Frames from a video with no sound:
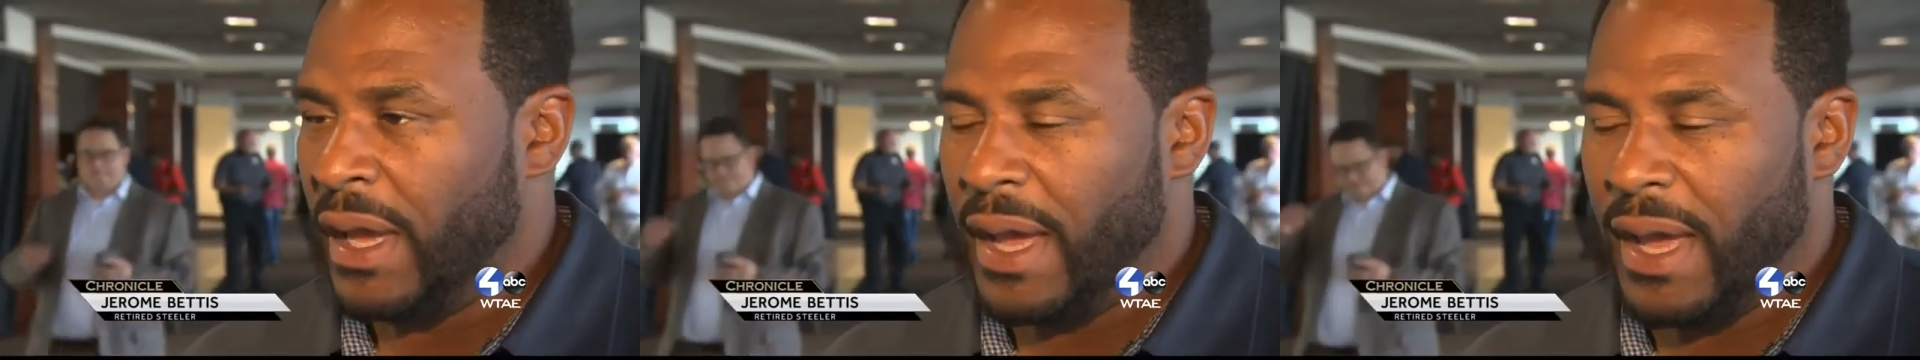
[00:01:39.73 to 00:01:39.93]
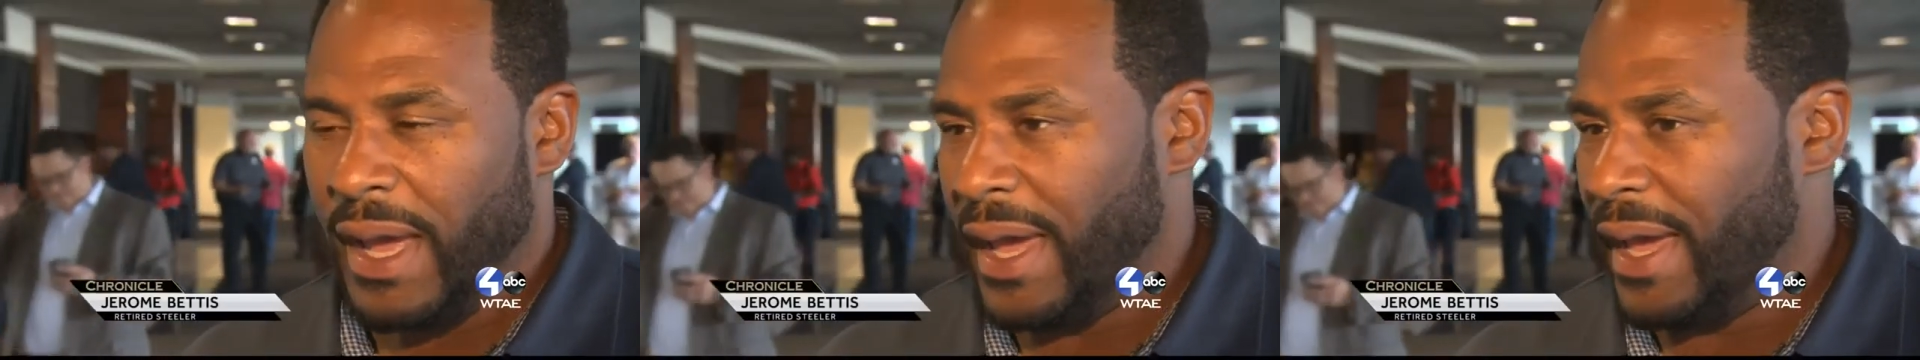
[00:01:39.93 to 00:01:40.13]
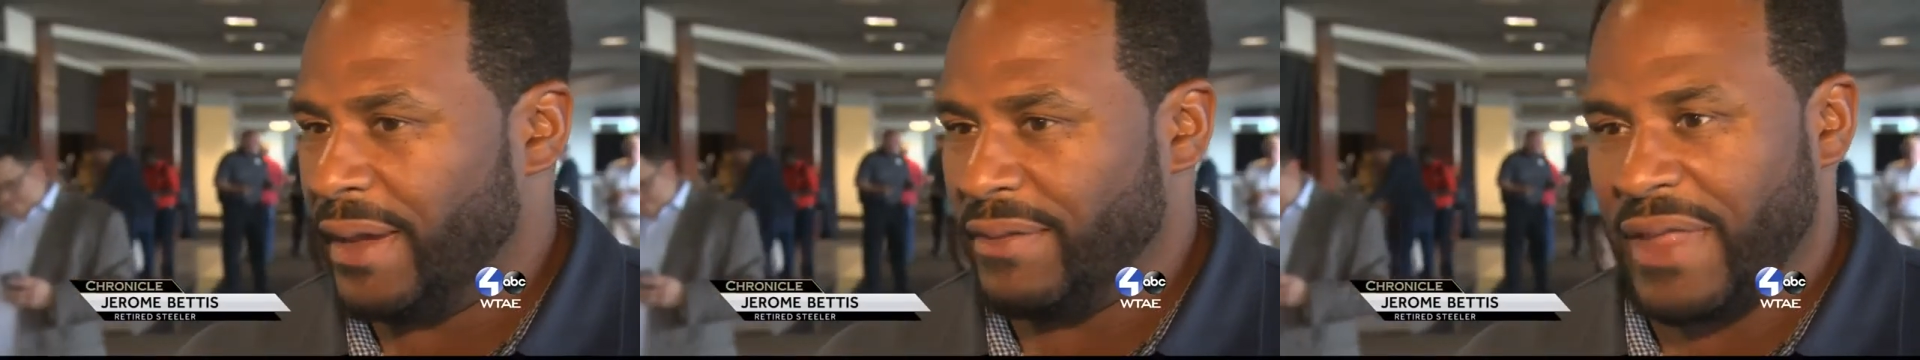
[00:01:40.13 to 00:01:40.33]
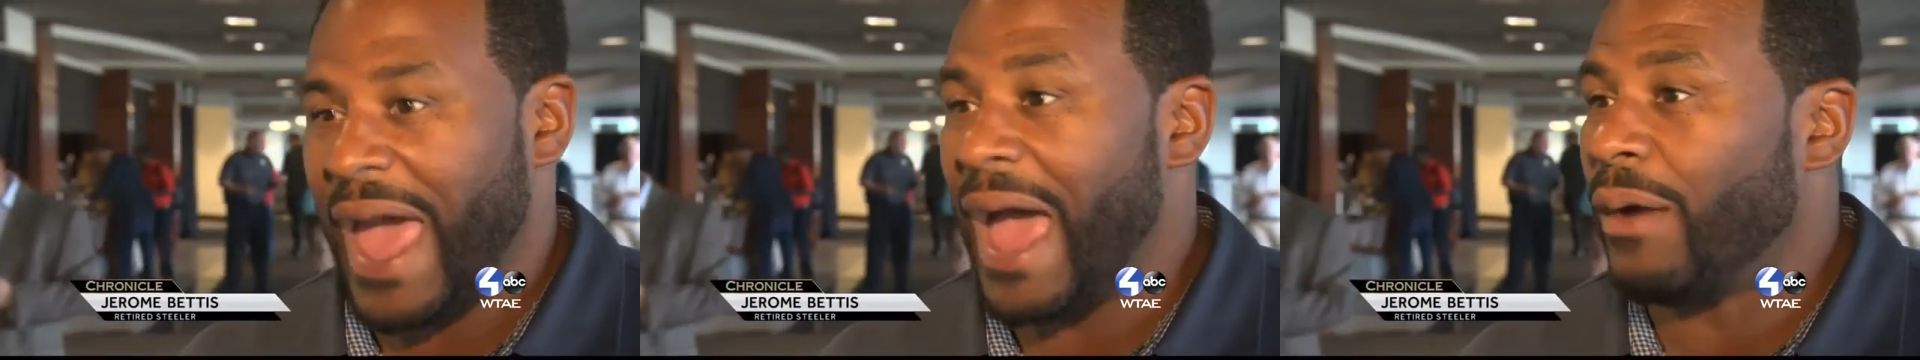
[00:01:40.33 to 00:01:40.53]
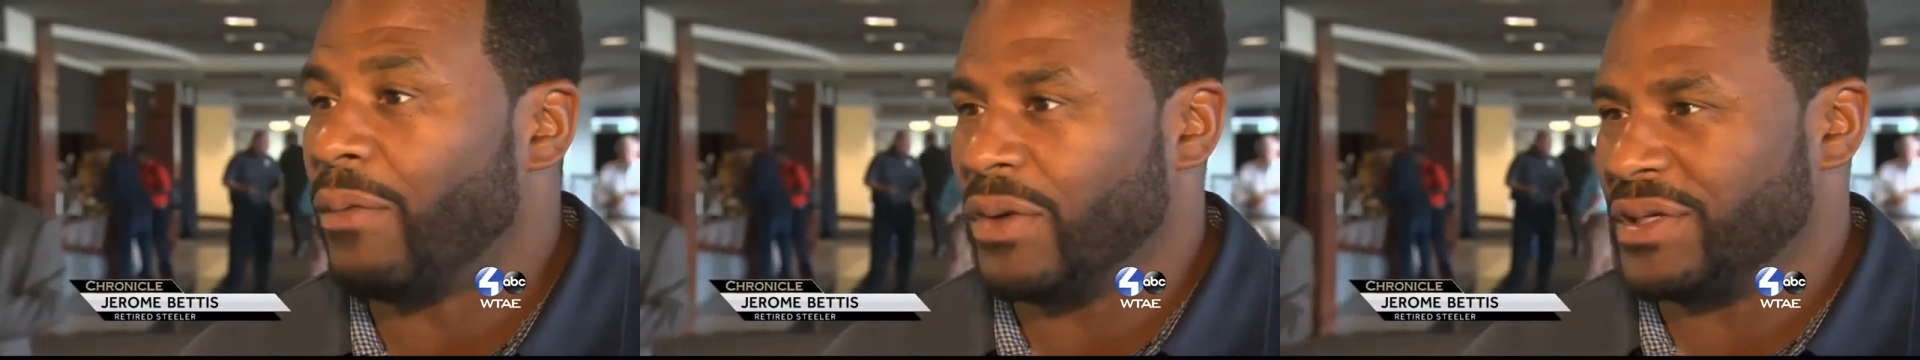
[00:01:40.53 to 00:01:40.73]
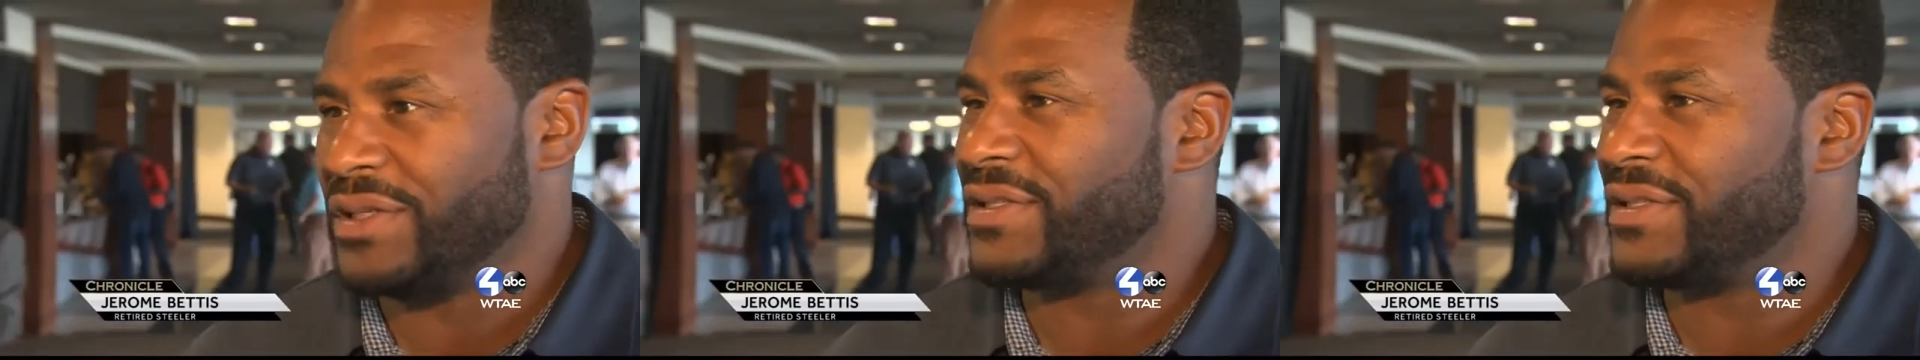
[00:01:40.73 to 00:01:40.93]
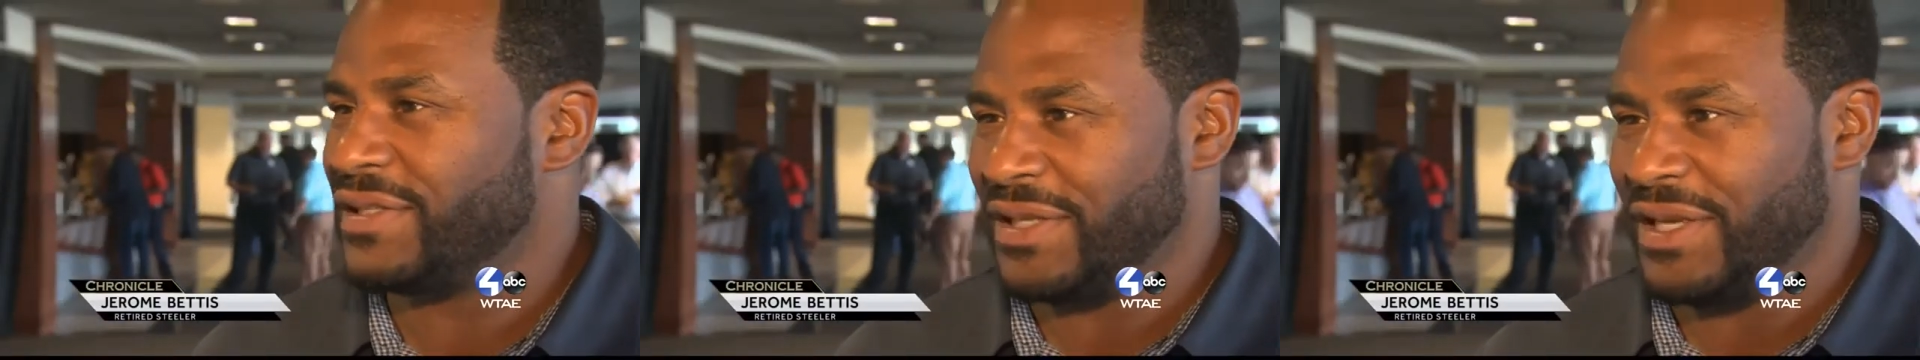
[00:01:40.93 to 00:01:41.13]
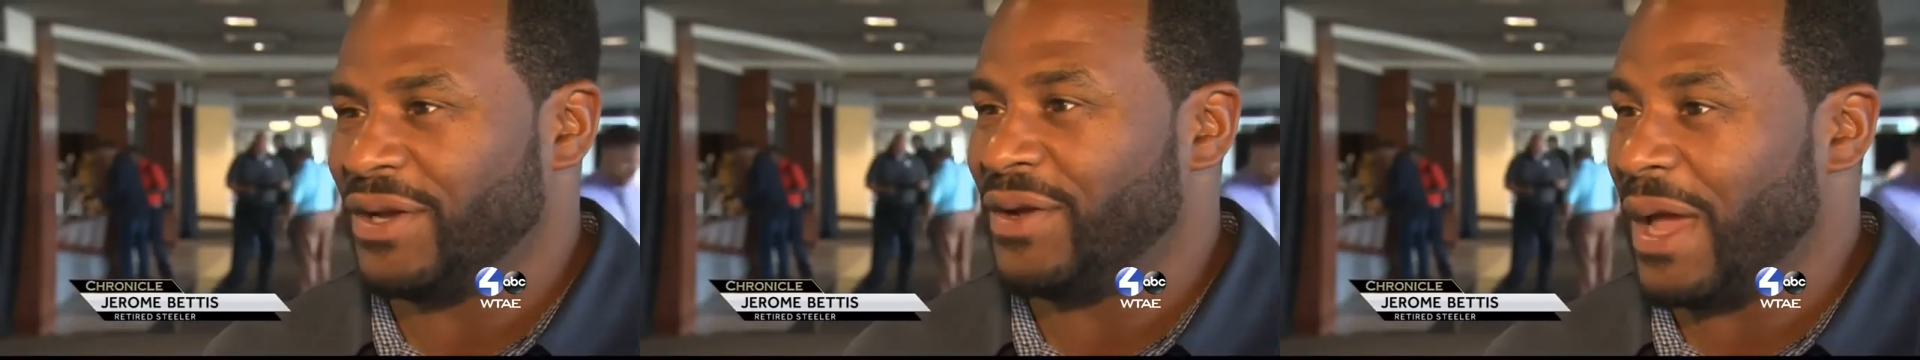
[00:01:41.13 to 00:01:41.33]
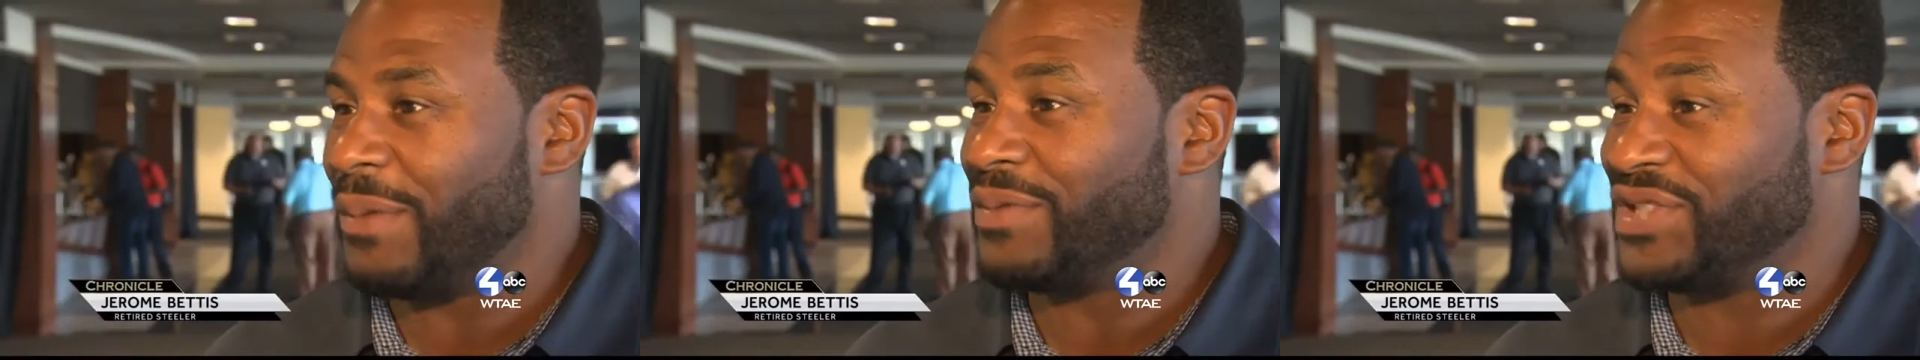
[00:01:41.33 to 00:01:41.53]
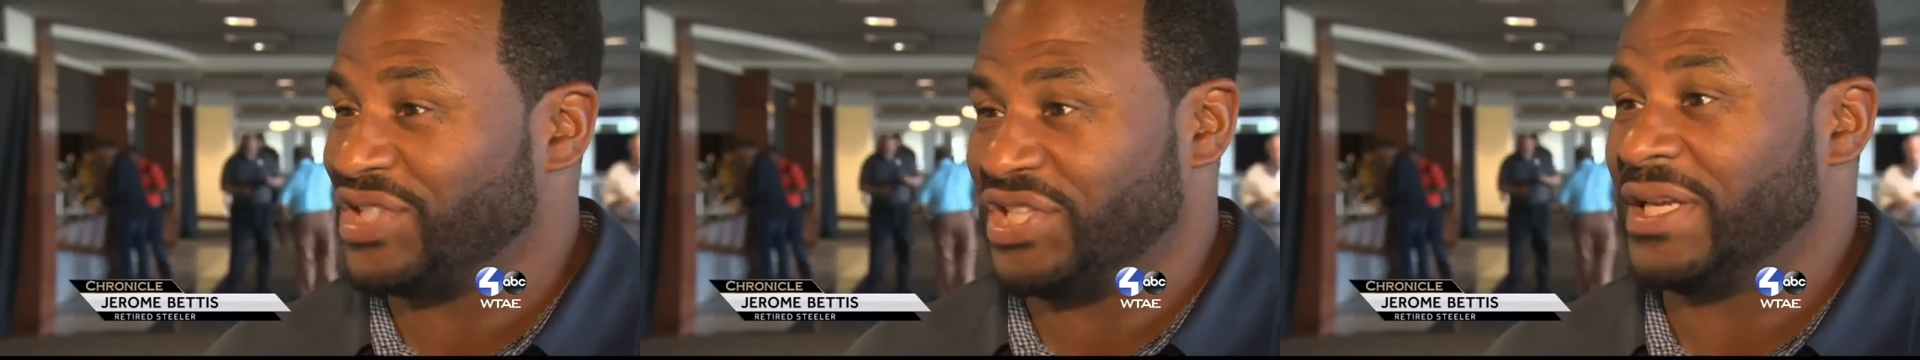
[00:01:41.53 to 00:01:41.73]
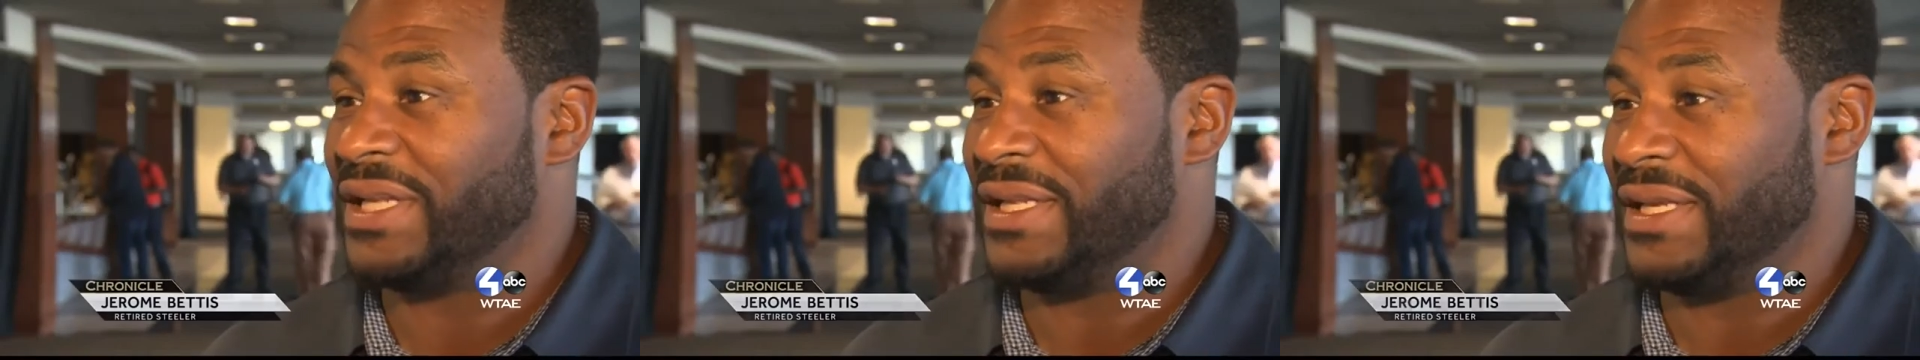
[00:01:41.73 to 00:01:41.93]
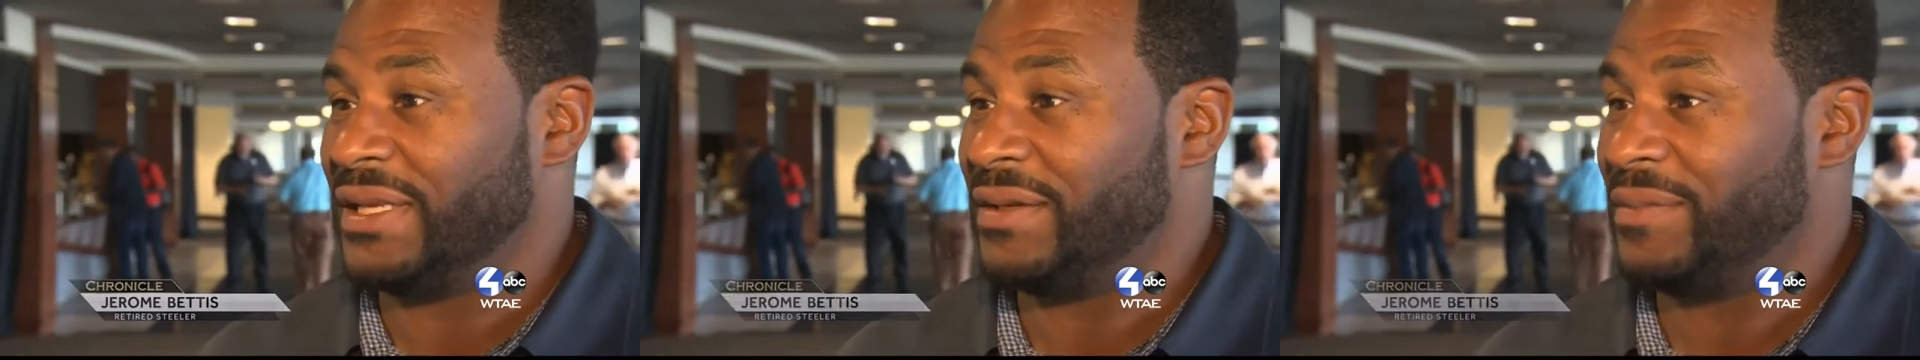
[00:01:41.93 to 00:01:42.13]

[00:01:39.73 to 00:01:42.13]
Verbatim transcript: that was chilling.